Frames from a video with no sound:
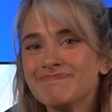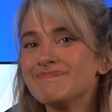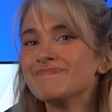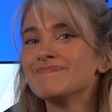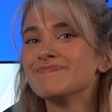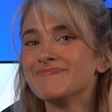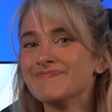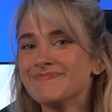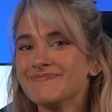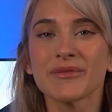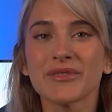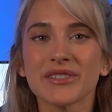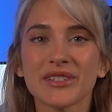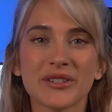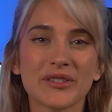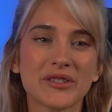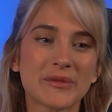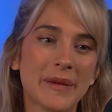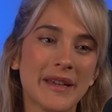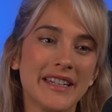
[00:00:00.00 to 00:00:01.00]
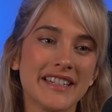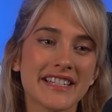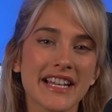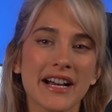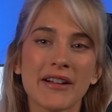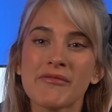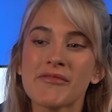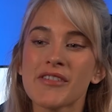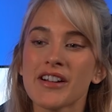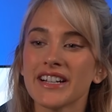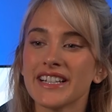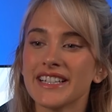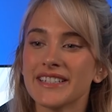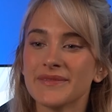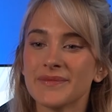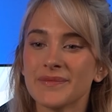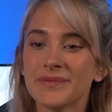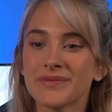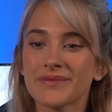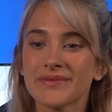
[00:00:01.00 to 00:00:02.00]
And as someone who's been downright
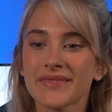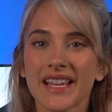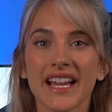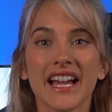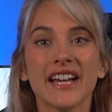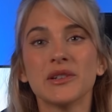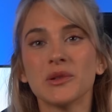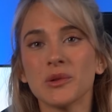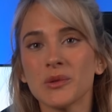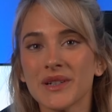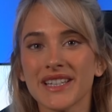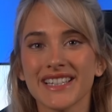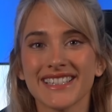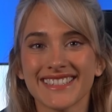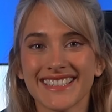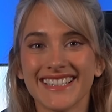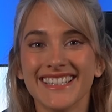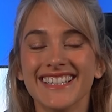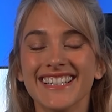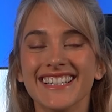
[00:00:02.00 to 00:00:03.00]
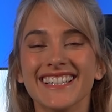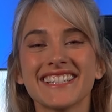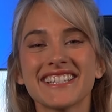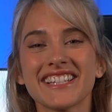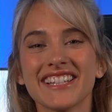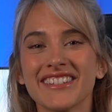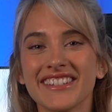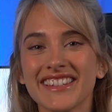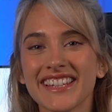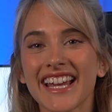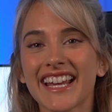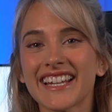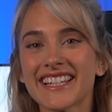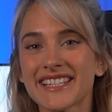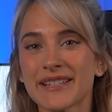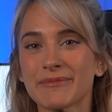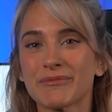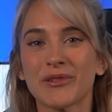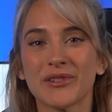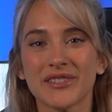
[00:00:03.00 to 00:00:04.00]
annoying to the
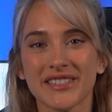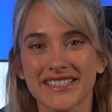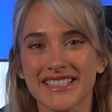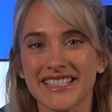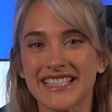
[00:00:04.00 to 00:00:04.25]
Acer product